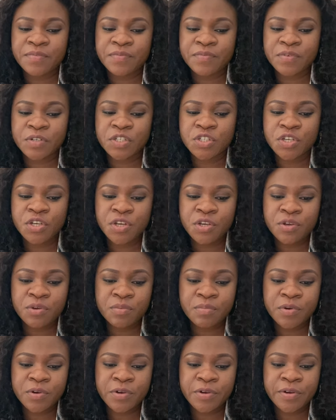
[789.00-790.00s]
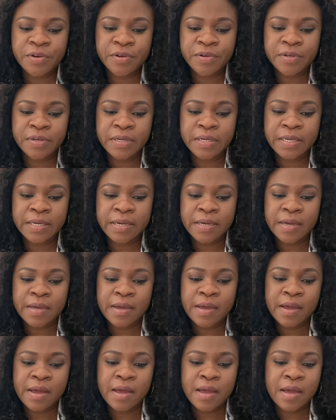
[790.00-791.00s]
there's uh, humor
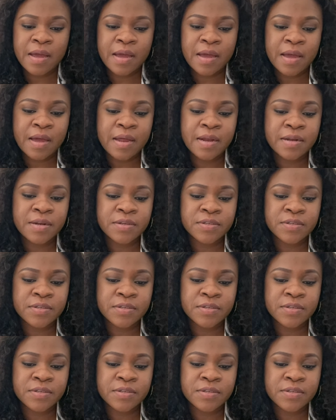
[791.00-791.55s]
and